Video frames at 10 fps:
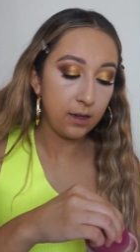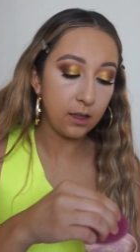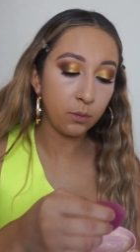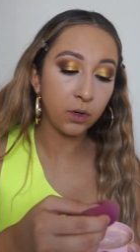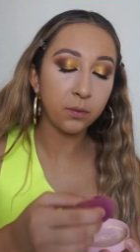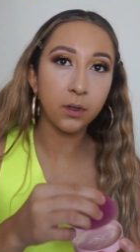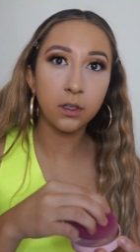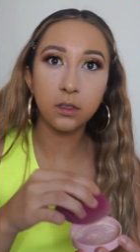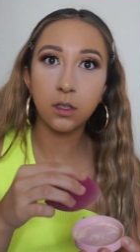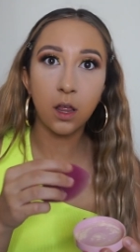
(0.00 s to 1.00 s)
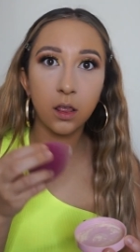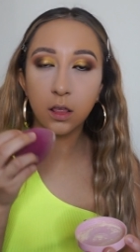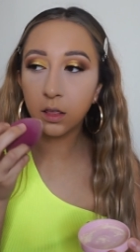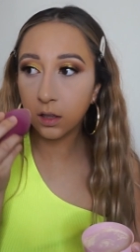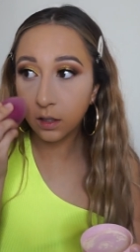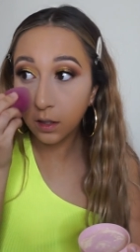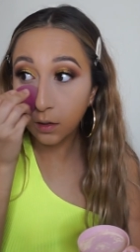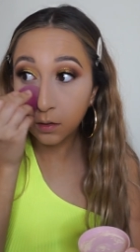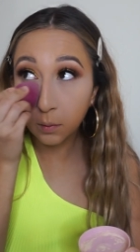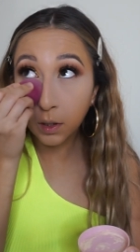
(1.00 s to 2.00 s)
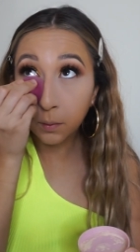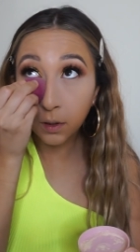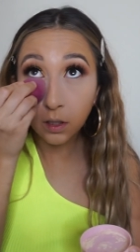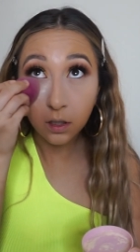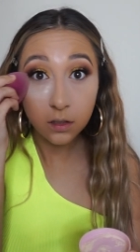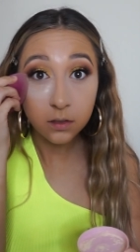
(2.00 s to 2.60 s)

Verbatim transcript: And the brow products. Love the brow products.